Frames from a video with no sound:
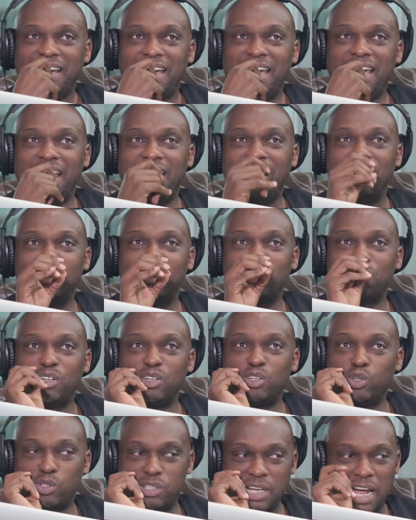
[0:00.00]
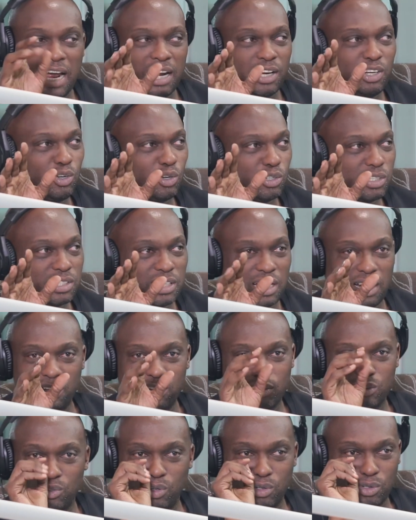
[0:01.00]
And you done your
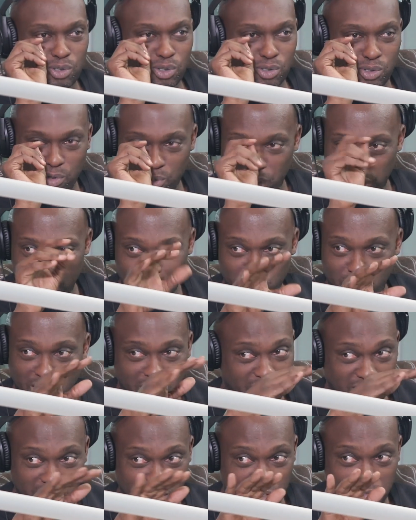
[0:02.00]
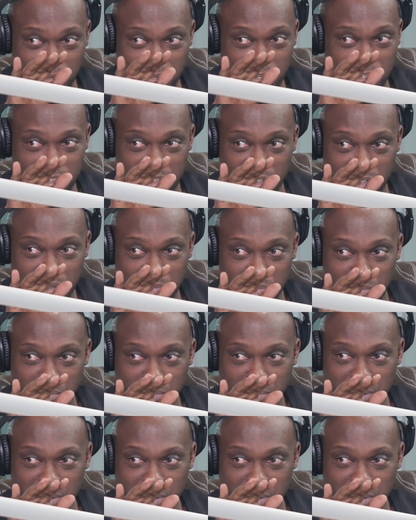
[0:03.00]
education and finished in